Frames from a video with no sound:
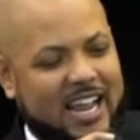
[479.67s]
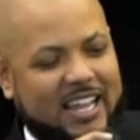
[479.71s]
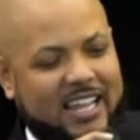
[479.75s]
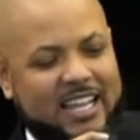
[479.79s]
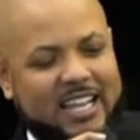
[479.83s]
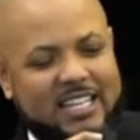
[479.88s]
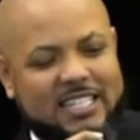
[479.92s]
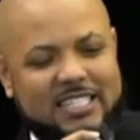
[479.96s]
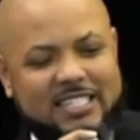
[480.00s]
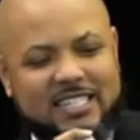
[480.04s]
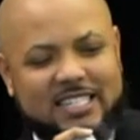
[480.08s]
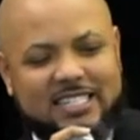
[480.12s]
I
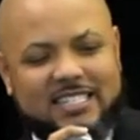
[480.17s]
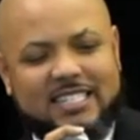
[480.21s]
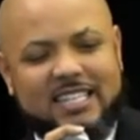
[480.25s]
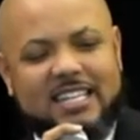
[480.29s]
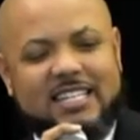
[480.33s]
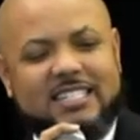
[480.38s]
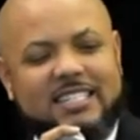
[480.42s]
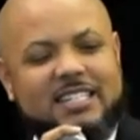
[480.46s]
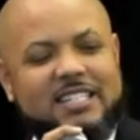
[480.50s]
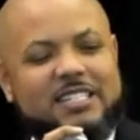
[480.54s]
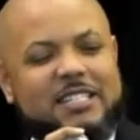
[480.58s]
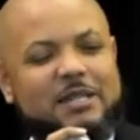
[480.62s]
guess the
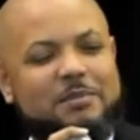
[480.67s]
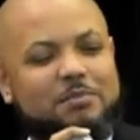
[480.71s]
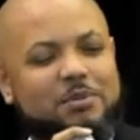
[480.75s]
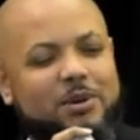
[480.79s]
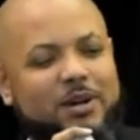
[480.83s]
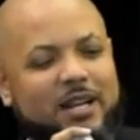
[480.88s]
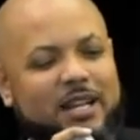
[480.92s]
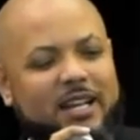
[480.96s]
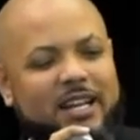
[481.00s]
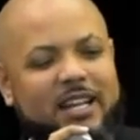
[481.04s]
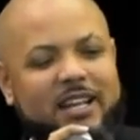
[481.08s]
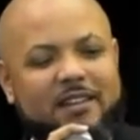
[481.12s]
seasoning she
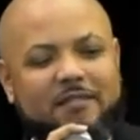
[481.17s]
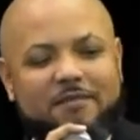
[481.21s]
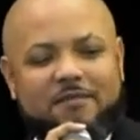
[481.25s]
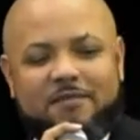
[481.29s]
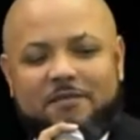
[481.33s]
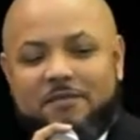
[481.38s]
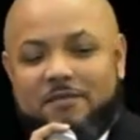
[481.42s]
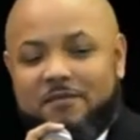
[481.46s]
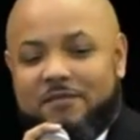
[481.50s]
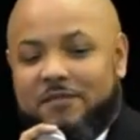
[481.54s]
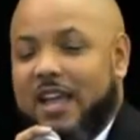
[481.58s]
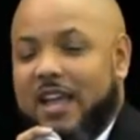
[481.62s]
put in it
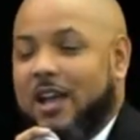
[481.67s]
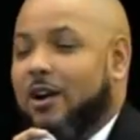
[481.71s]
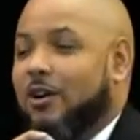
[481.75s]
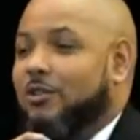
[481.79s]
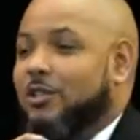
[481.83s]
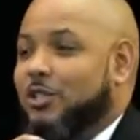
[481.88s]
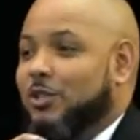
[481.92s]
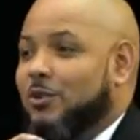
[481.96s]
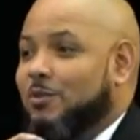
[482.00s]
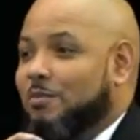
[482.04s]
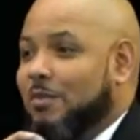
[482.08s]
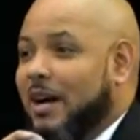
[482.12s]

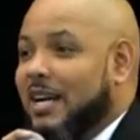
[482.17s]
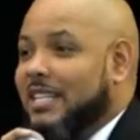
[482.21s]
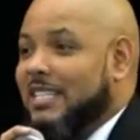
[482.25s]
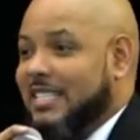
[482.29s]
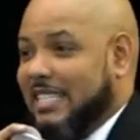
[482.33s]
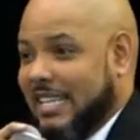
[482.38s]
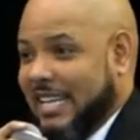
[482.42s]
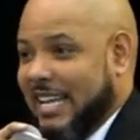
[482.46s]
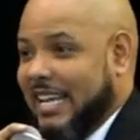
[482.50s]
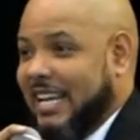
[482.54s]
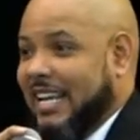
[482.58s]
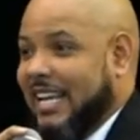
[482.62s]
failed too much
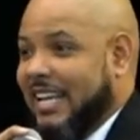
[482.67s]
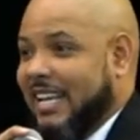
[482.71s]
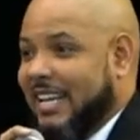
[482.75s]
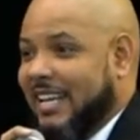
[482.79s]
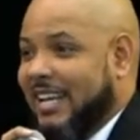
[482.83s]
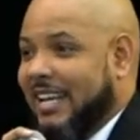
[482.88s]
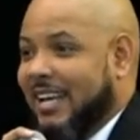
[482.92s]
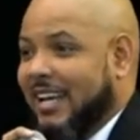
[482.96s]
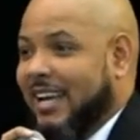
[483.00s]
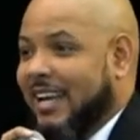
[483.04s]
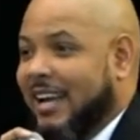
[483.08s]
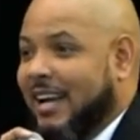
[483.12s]
in it.
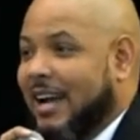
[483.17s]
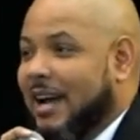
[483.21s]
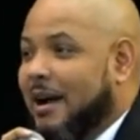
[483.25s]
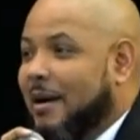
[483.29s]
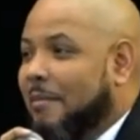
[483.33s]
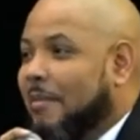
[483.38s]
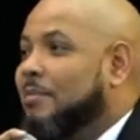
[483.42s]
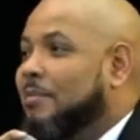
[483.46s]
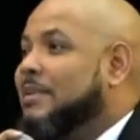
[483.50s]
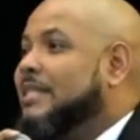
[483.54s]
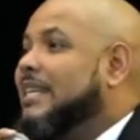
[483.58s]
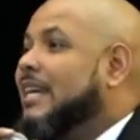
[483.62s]
But
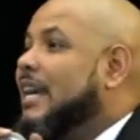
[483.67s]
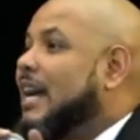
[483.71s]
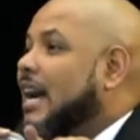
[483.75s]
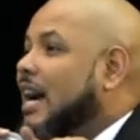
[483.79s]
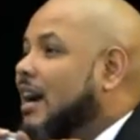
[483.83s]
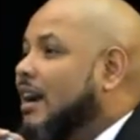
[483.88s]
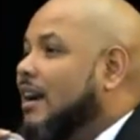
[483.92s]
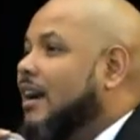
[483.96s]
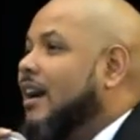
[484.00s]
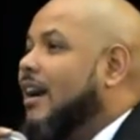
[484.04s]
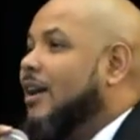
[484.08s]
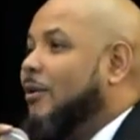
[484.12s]
I'm gonna tell you
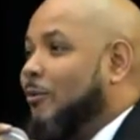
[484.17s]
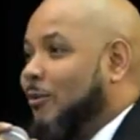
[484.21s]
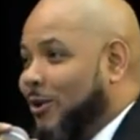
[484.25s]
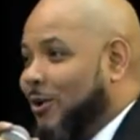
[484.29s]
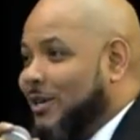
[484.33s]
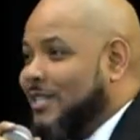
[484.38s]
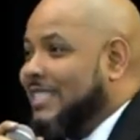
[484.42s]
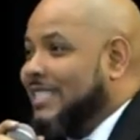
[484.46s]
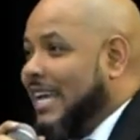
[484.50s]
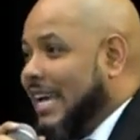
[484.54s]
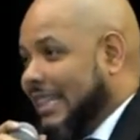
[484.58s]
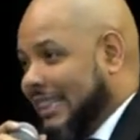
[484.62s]
how God
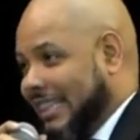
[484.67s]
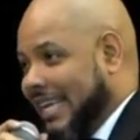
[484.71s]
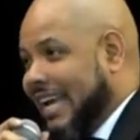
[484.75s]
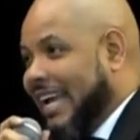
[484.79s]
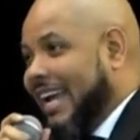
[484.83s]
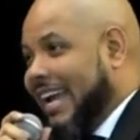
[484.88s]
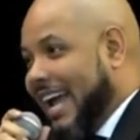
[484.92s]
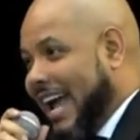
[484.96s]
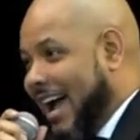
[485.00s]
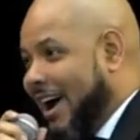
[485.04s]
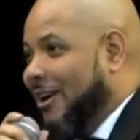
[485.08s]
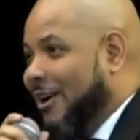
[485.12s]
works that
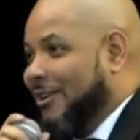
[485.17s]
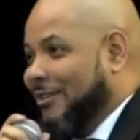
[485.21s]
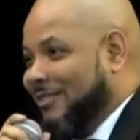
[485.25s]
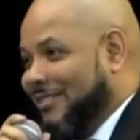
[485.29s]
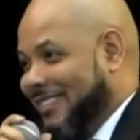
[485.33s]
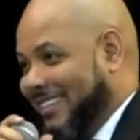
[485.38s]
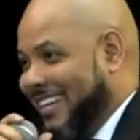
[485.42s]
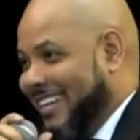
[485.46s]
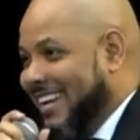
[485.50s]
thing out. You